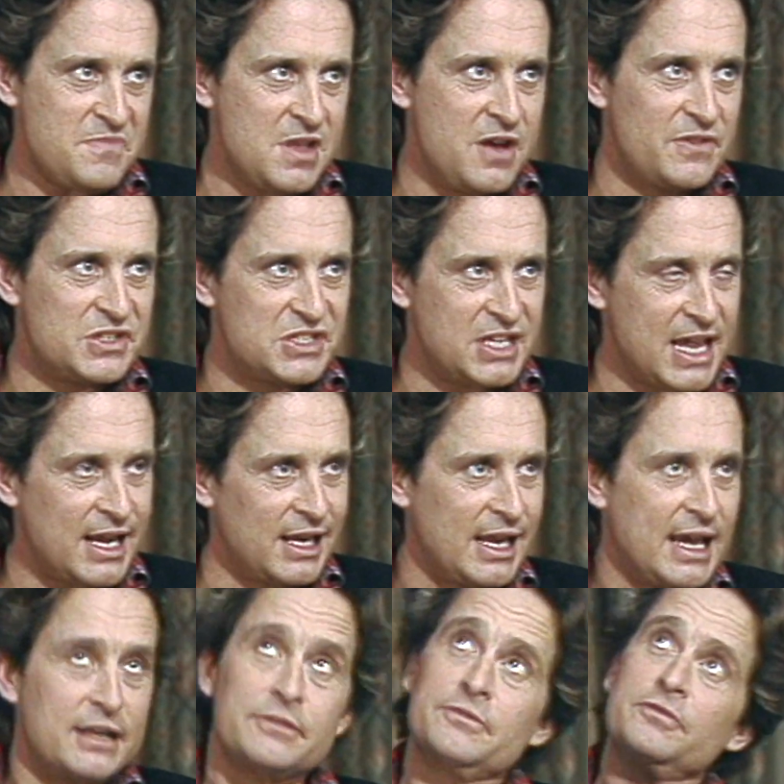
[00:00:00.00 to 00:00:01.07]
of a
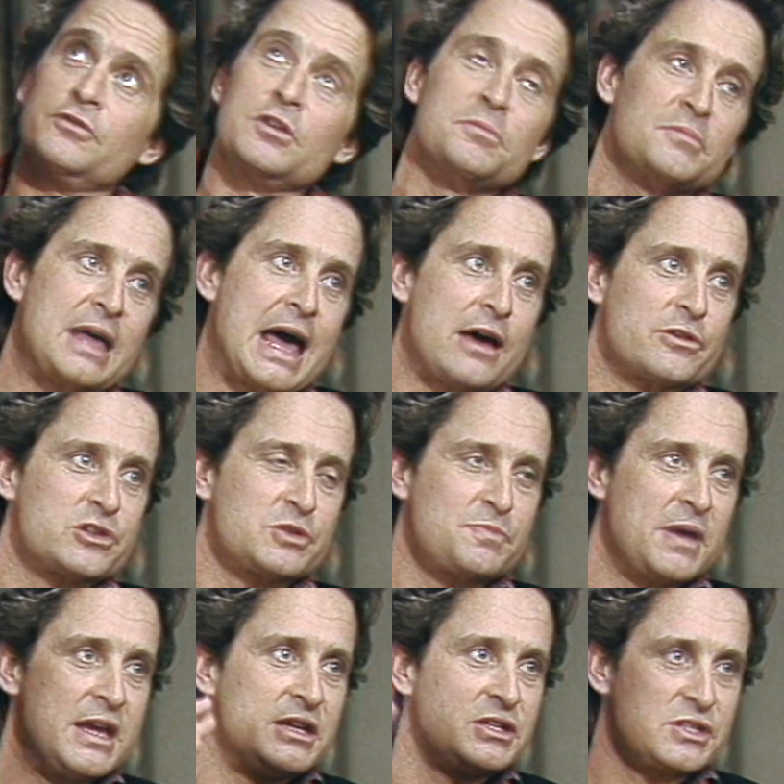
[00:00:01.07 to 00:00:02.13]
satellite from outer
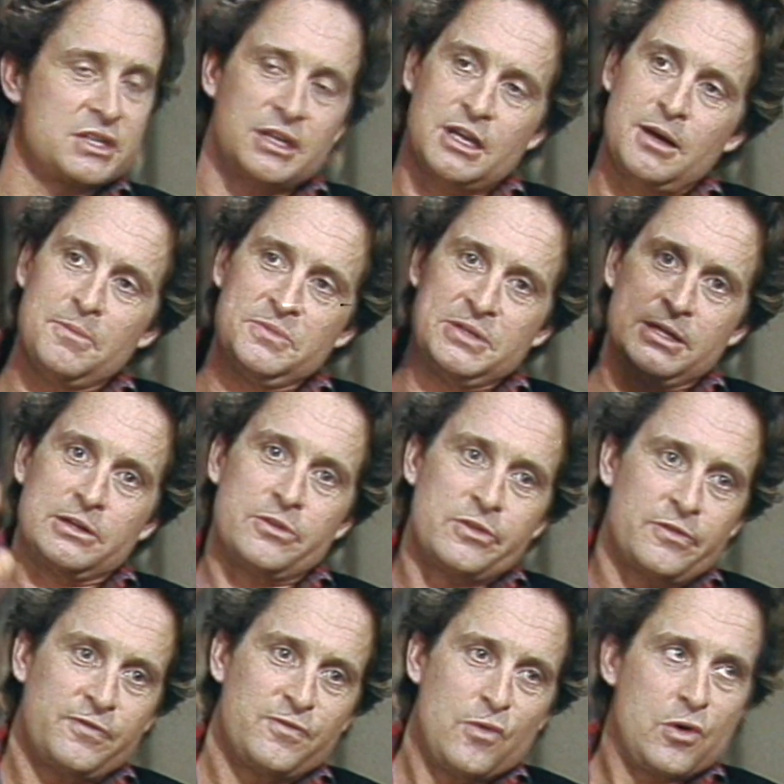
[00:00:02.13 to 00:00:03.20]
space, and it comes into
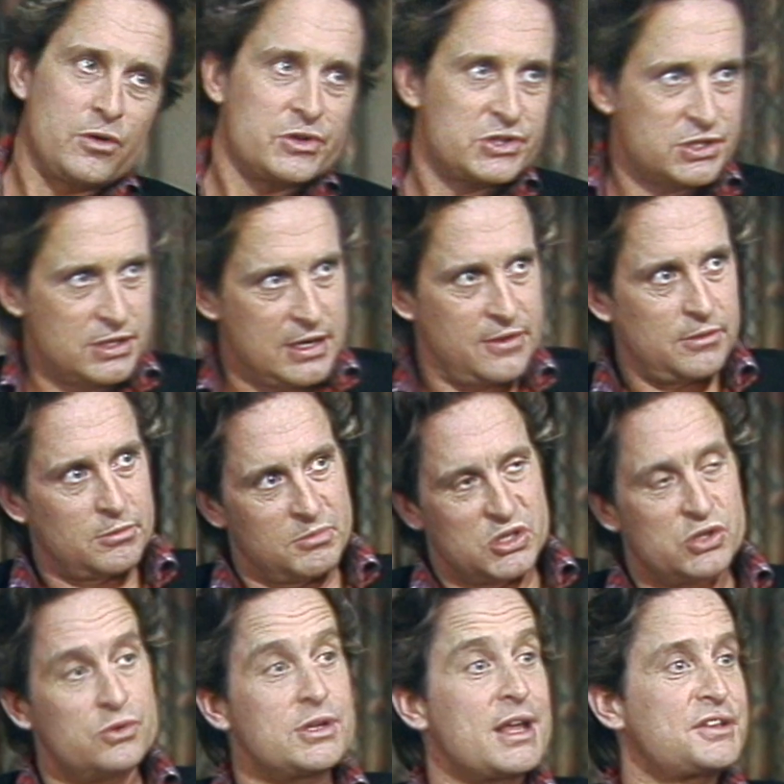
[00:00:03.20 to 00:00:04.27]
the forest. We're
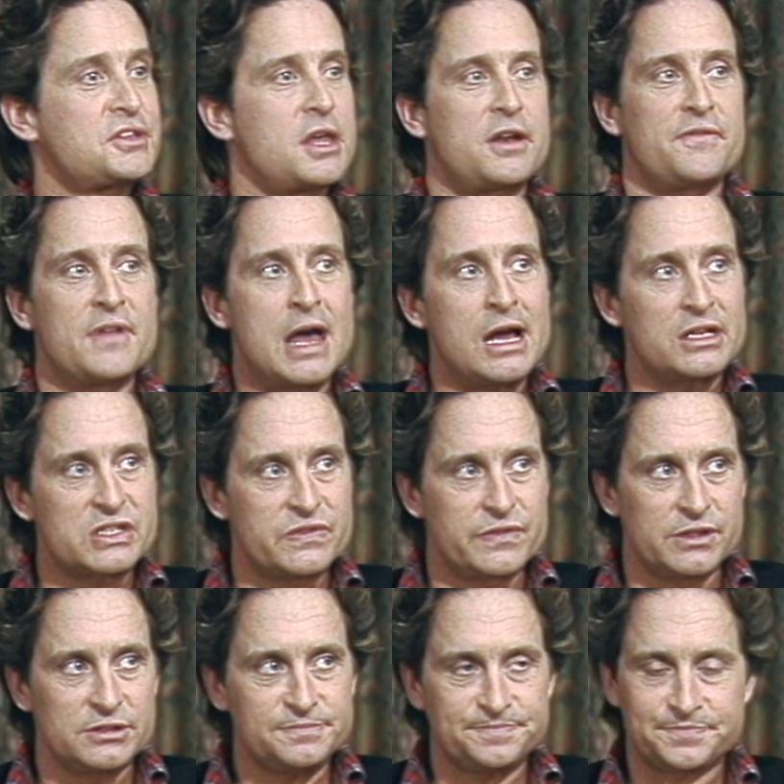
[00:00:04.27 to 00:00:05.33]
shooting outside of
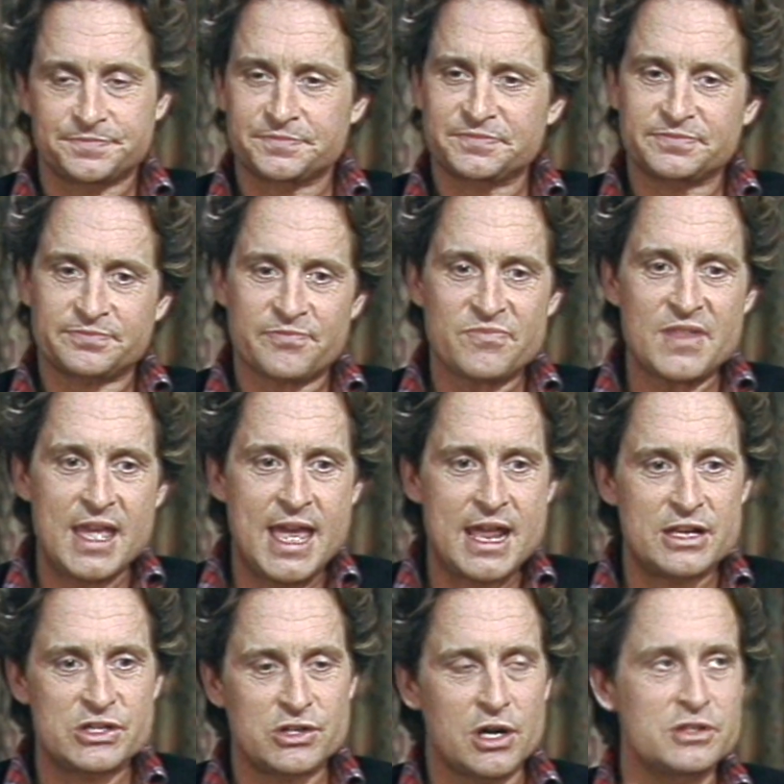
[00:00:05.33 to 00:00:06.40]
Knoxville,
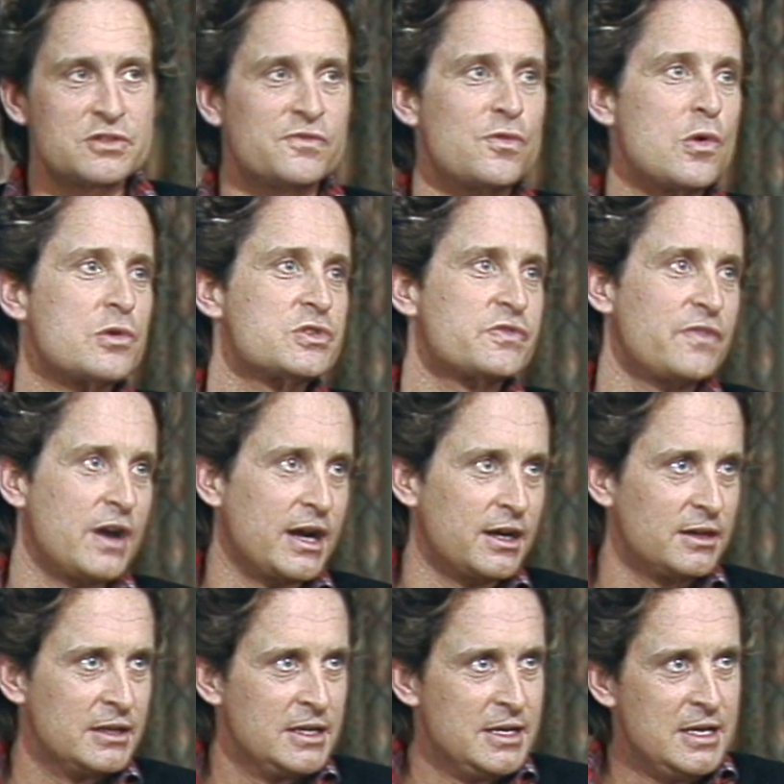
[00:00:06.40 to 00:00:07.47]
and it starts a forest
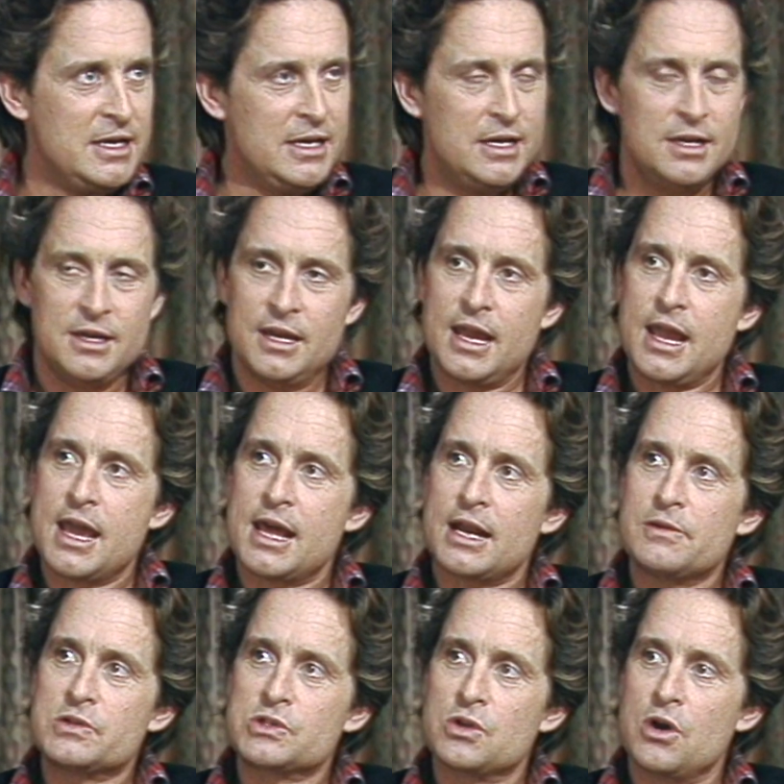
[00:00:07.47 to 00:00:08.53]
fire. And
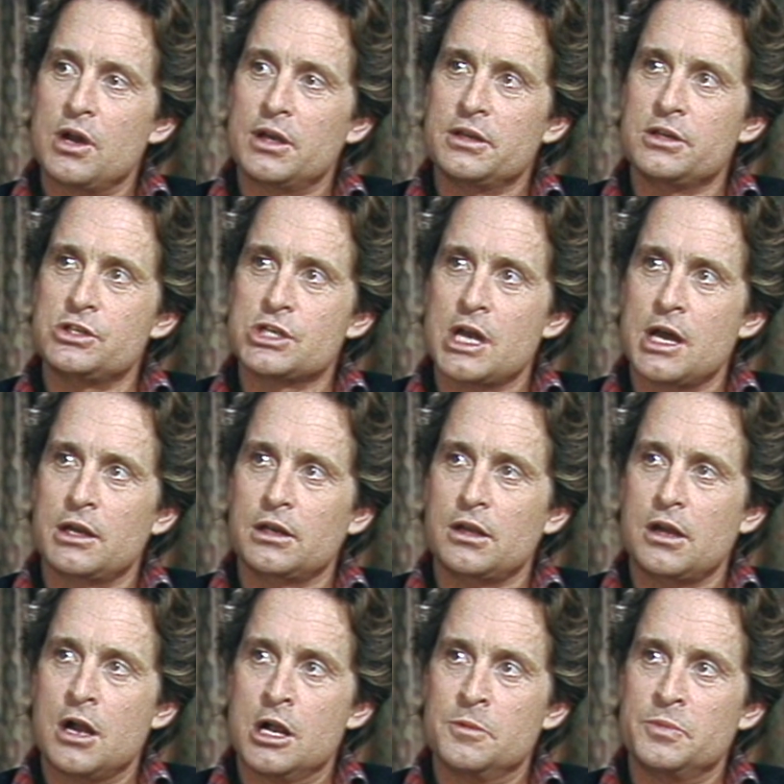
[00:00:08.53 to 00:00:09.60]
I was talking to John
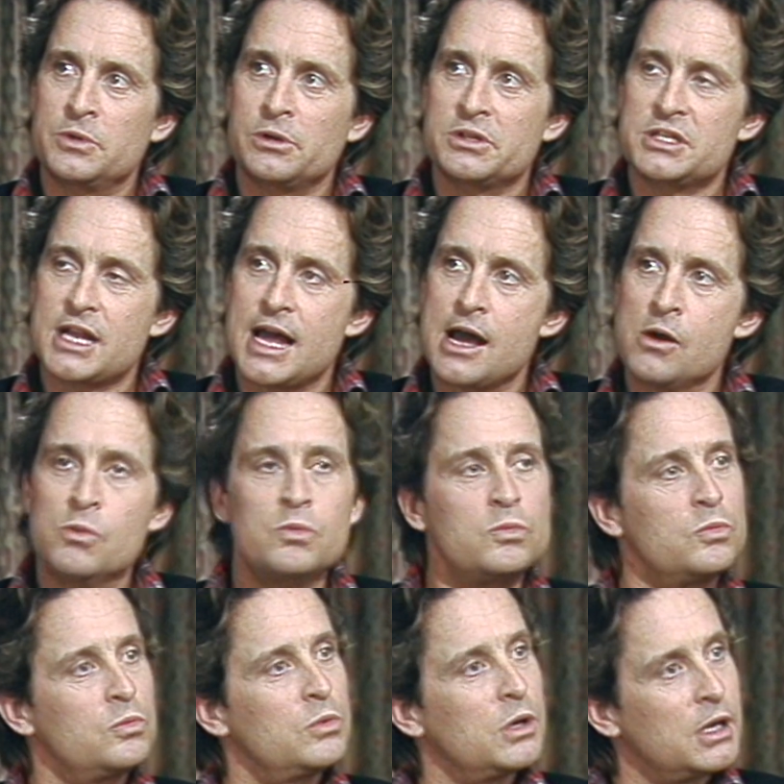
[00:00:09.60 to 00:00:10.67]
Carpenter. I said, "How
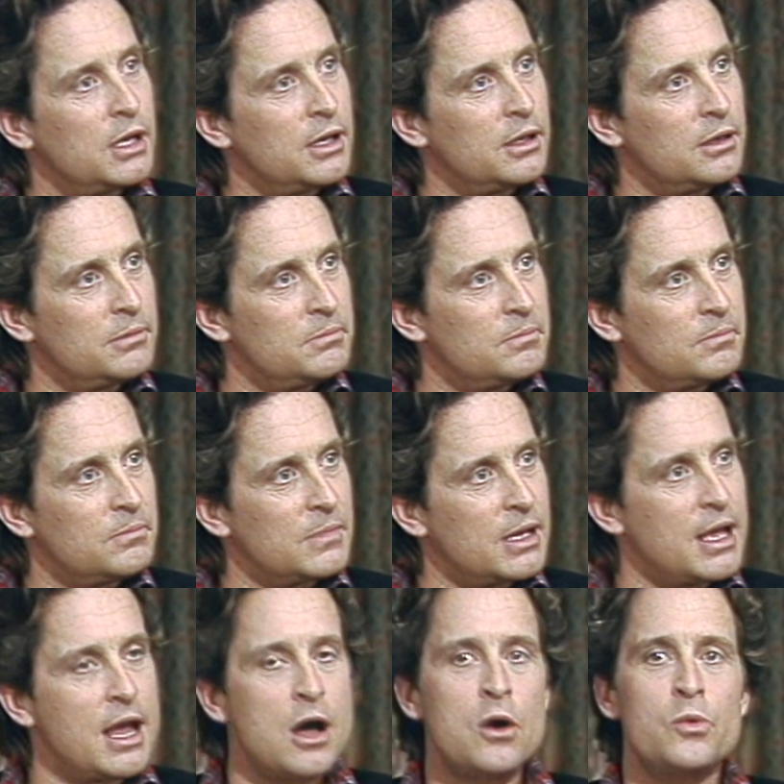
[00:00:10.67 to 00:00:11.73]

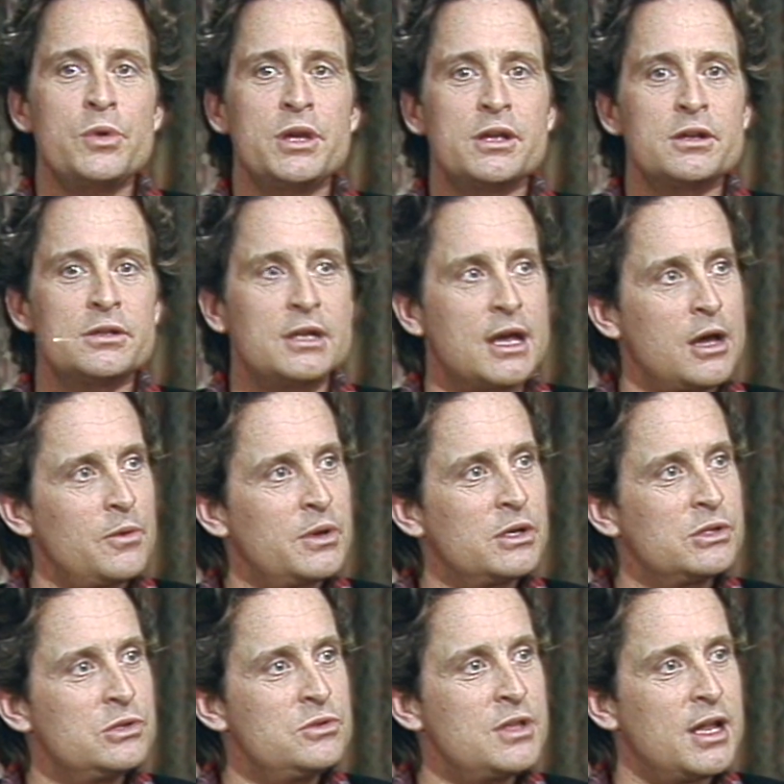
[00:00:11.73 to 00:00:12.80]
are we going to
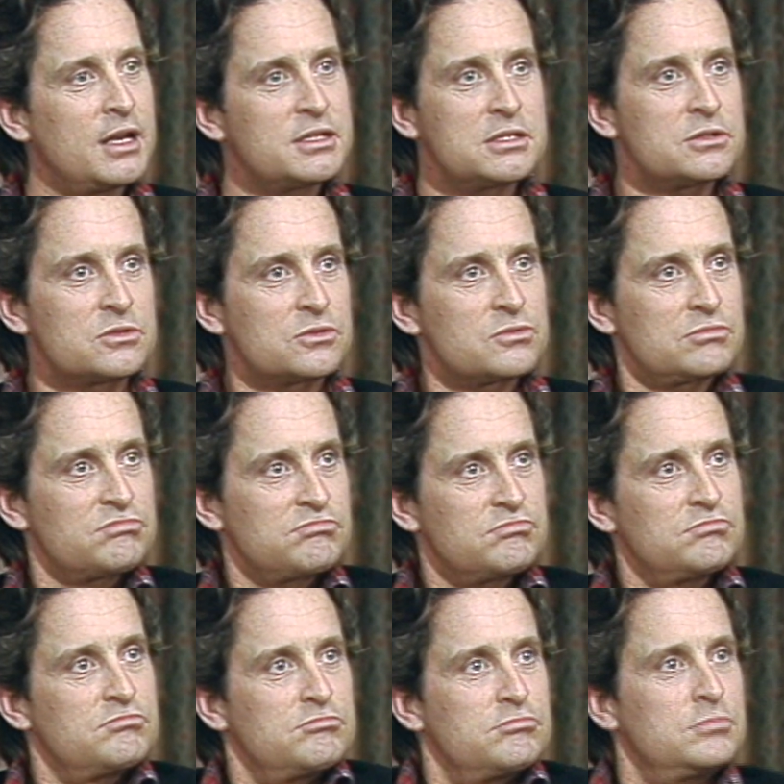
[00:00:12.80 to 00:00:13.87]
do that?" He says,
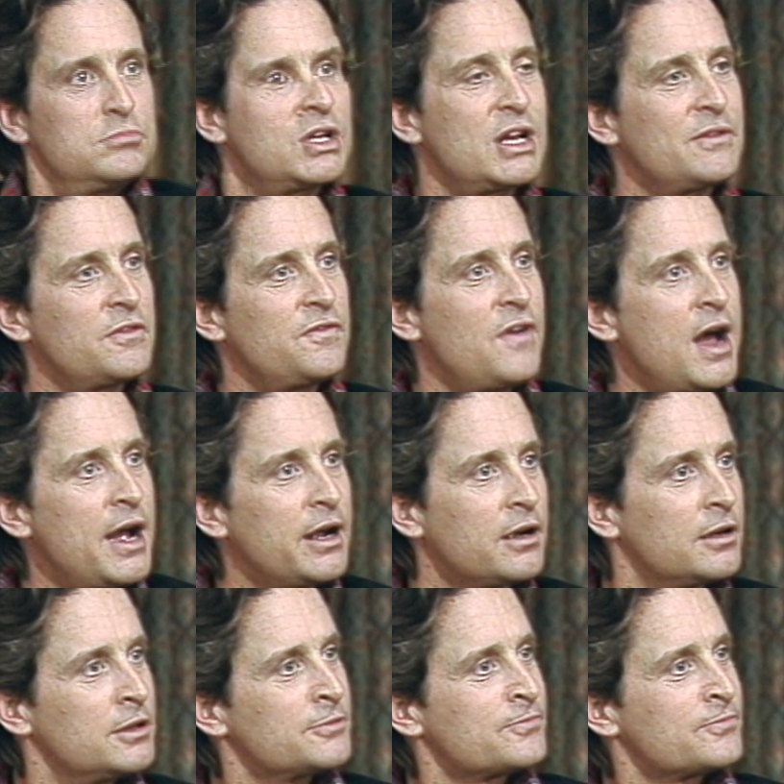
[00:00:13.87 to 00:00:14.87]
"We're going to have a fire."